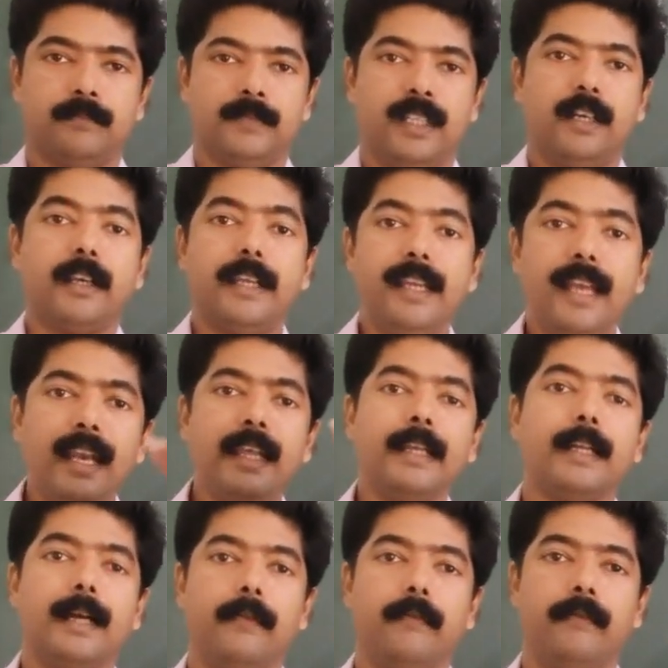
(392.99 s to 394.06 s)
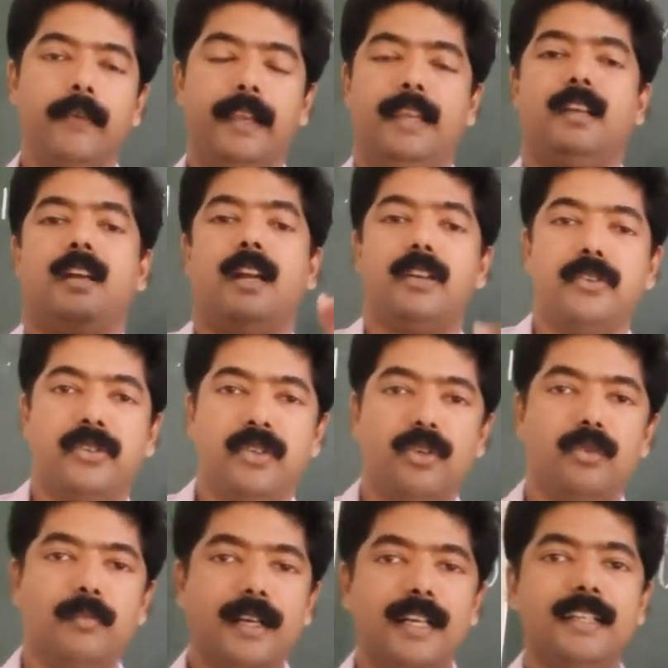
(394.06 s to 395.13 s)
Real income, when a
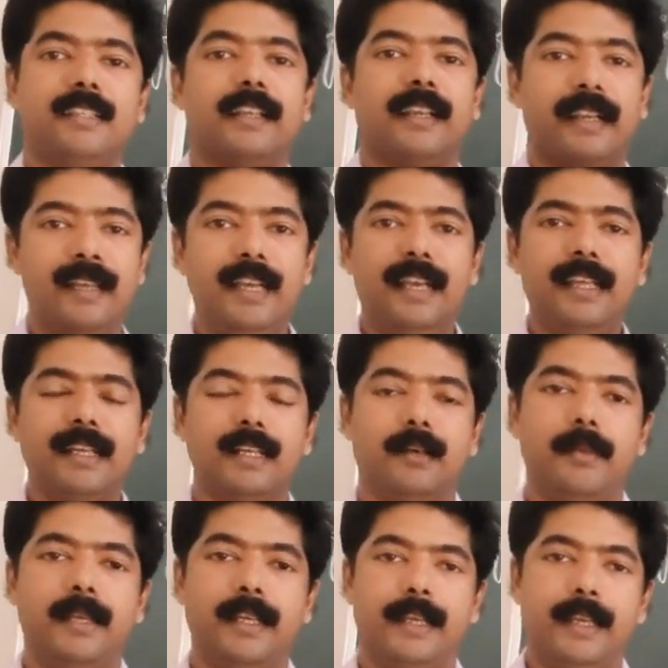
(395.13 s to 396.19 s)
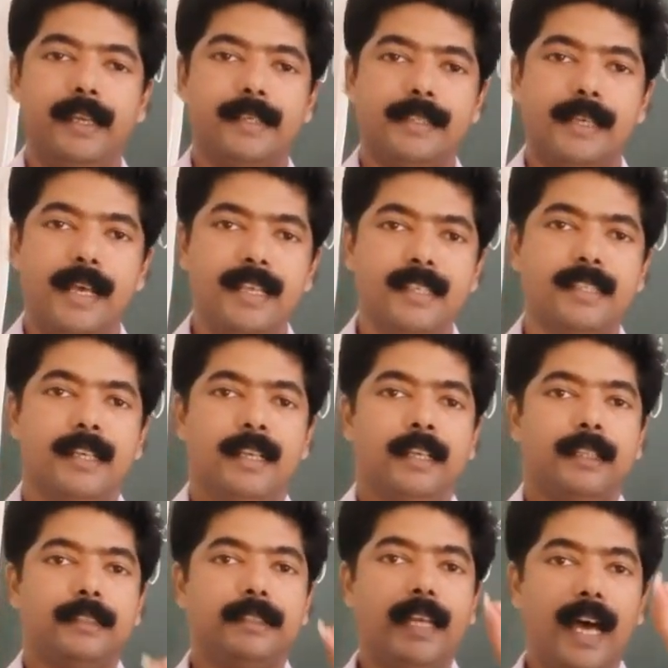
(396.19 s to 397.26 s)
consumer's real income increases,
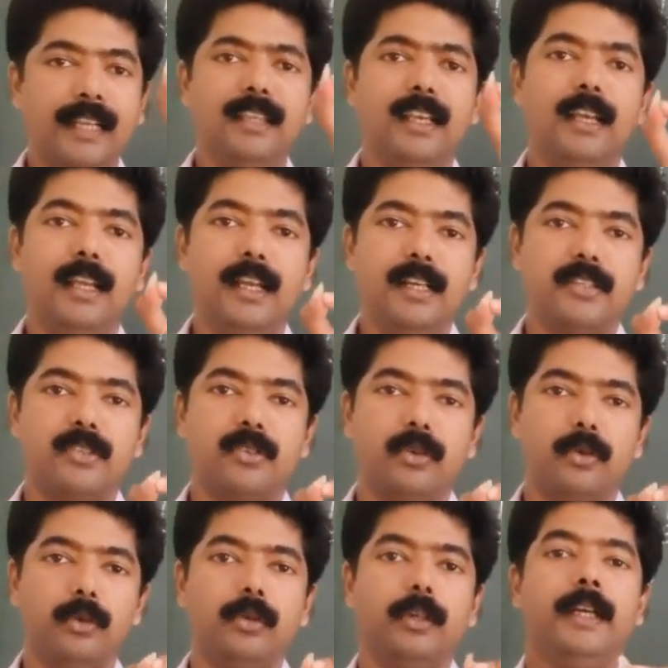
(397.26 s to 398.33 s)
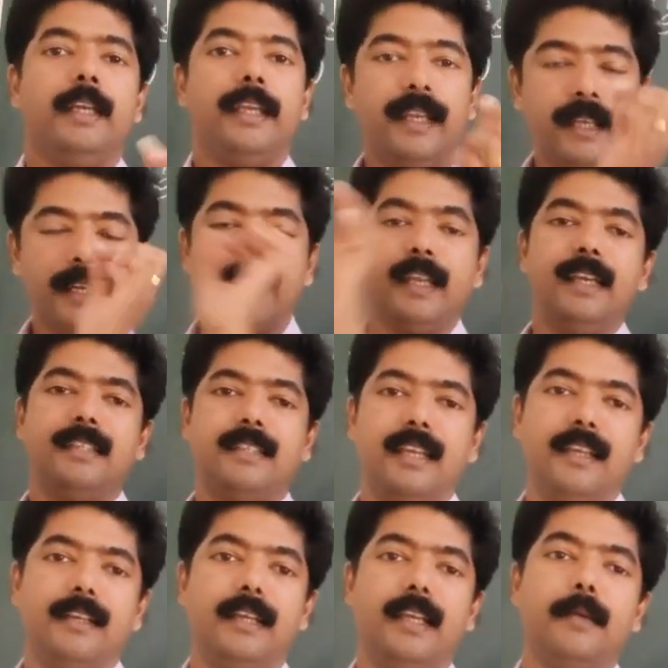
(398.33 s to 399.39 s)
that leads to increase
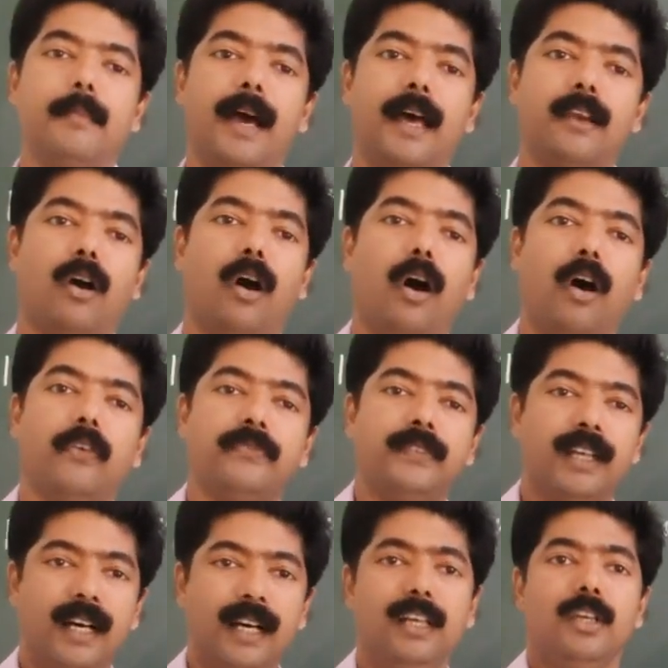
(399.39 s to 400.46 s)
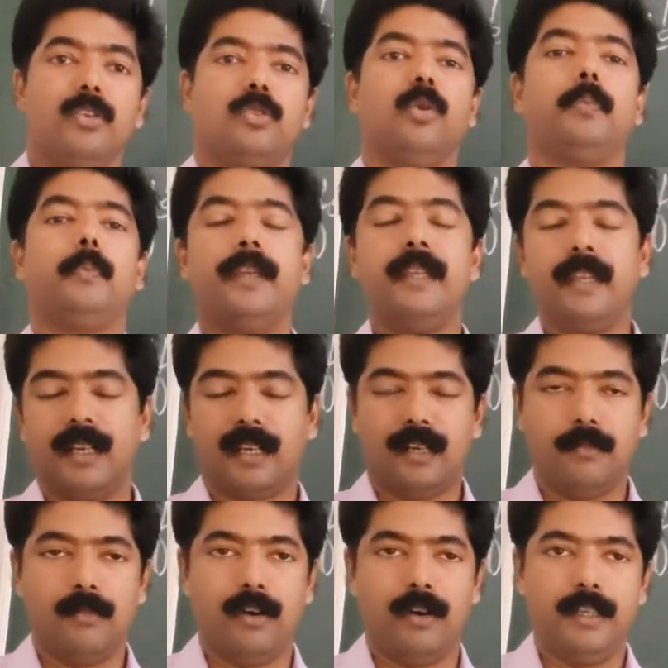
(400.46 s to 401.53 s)
in demand of the superior
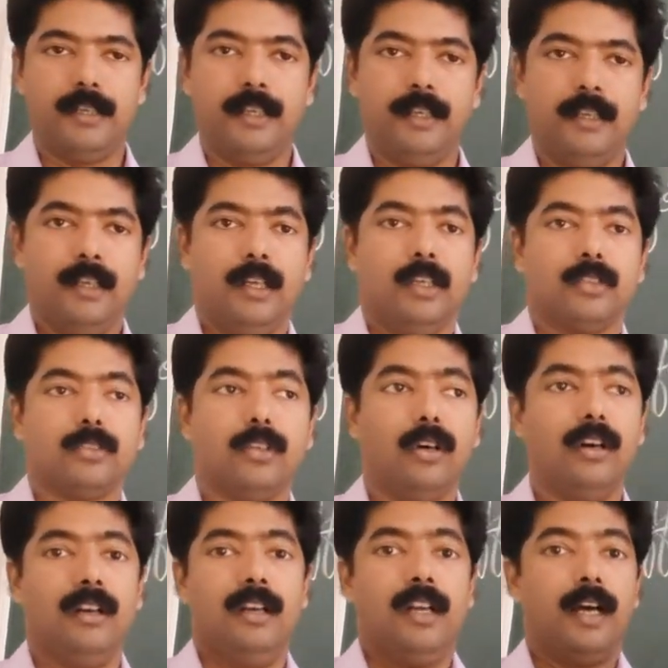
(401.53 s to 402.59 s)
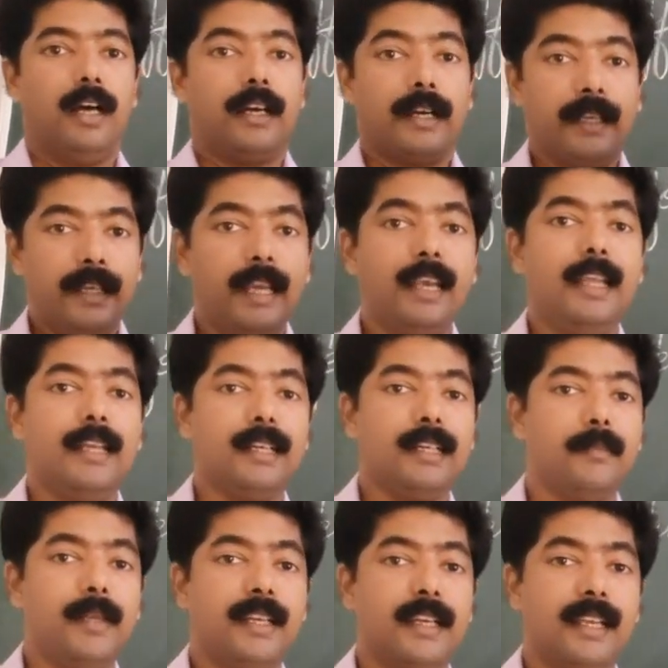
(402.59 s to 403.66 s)
commodity. So, real
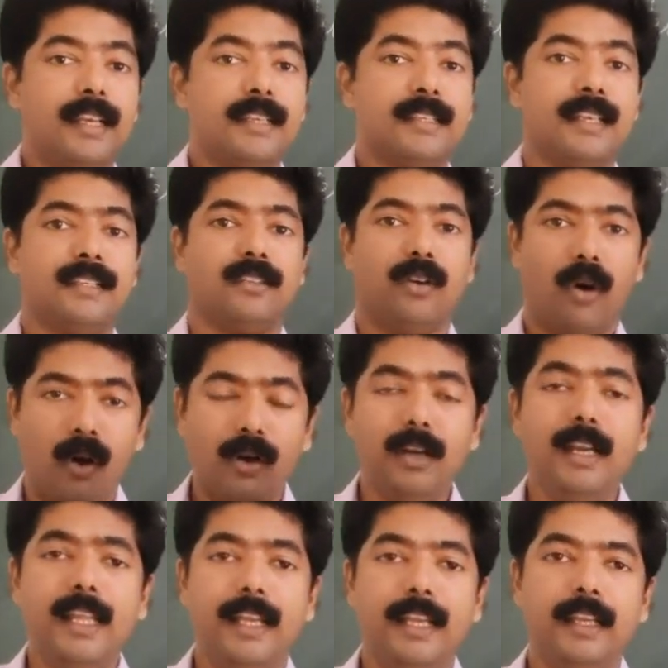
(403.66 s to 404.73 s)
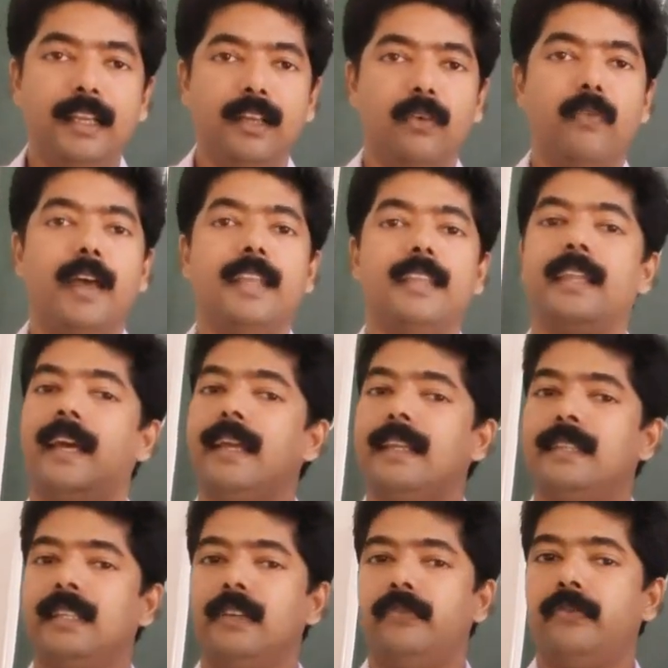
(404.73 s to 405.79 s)
income increases only when there
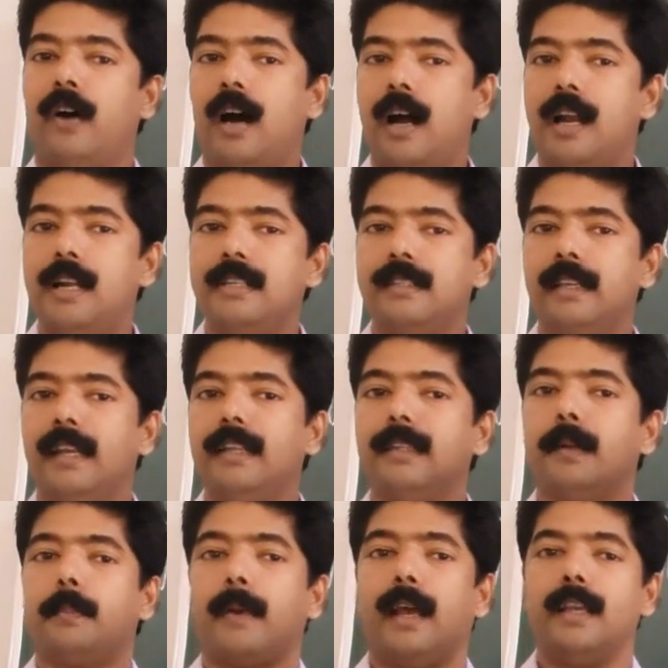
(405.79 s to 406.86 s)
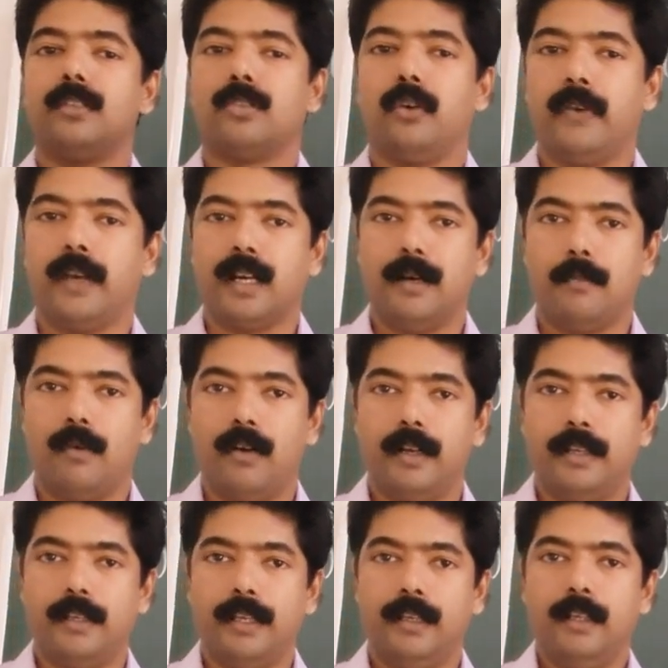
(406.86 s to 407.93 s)
is a falls in the price of a
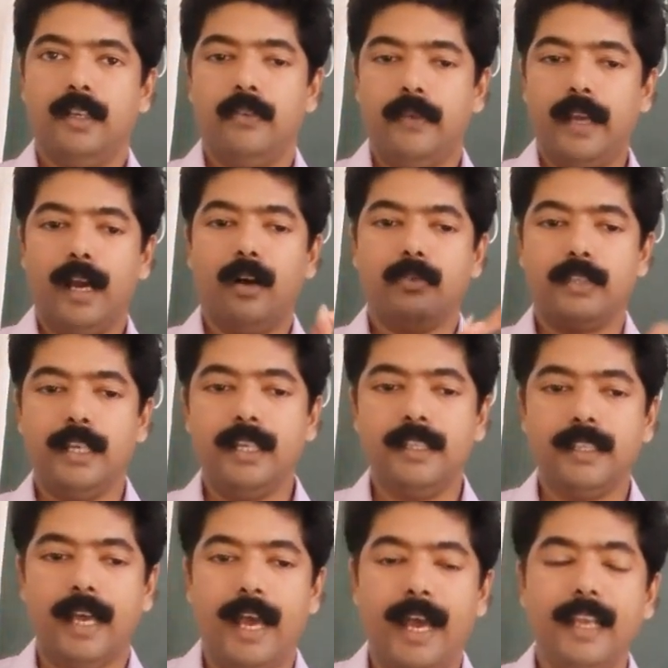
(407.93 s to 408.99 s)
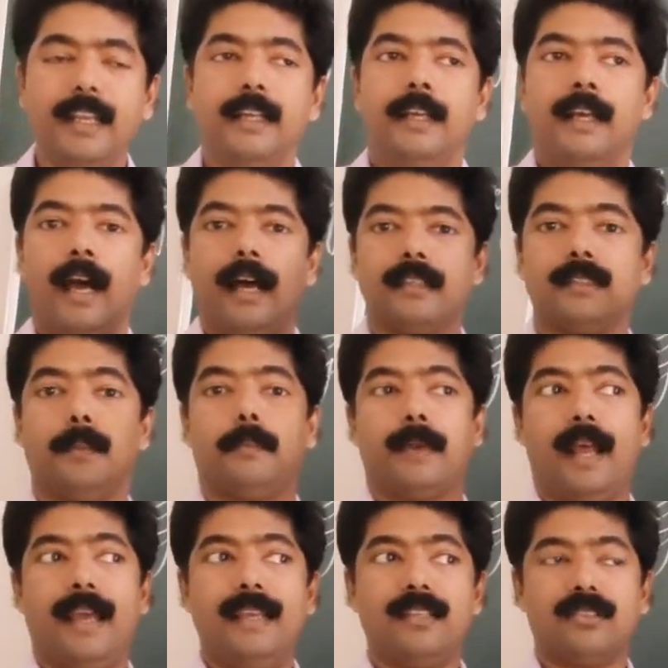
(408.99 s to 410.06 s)
commodity. We have seen that as the
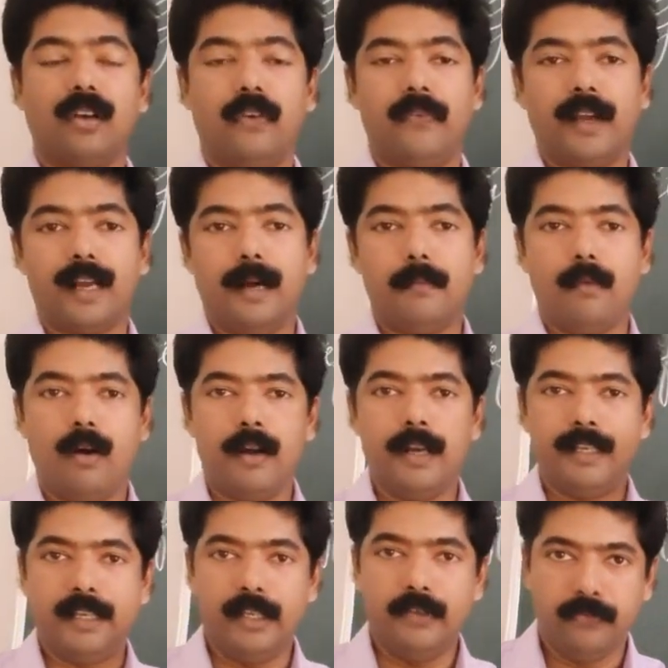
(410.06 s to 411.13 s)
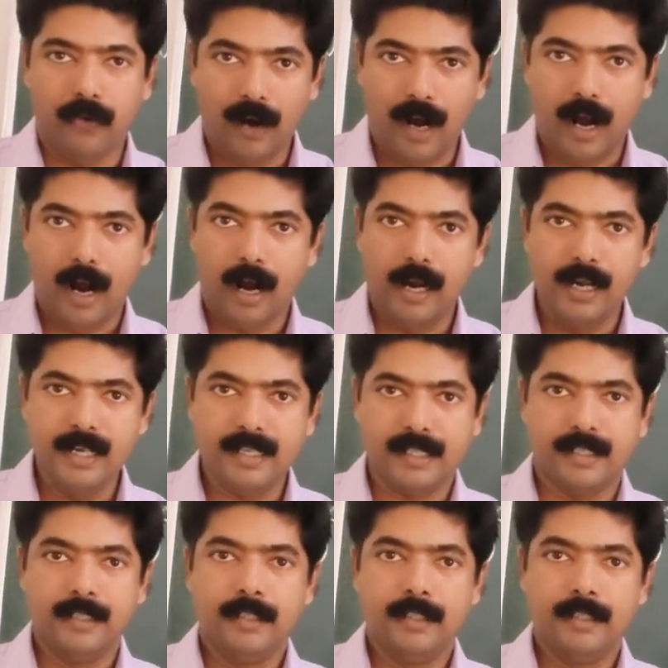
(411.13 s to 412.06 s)
price of a commodity falls,